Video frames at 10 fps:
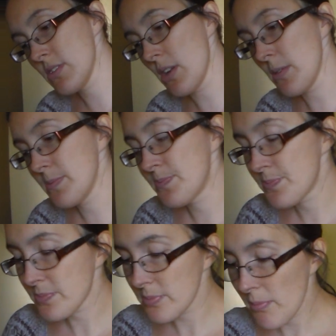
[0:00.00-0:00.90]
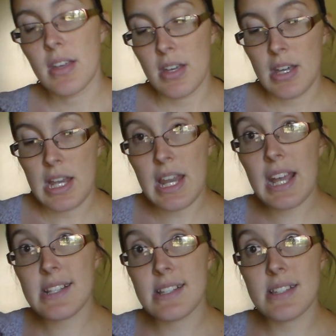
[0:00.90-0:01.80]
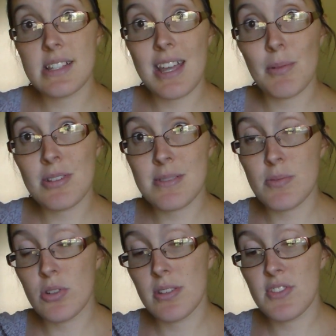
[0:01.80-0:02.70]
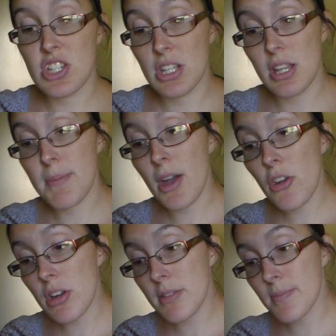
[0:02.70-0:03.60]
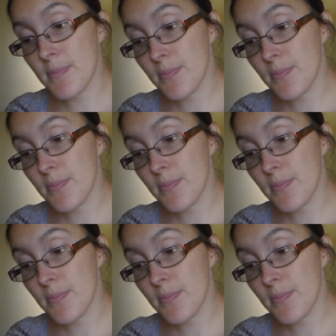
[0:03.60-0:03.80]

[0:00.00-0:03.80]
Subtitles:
So next is a tablespoon of chili powder.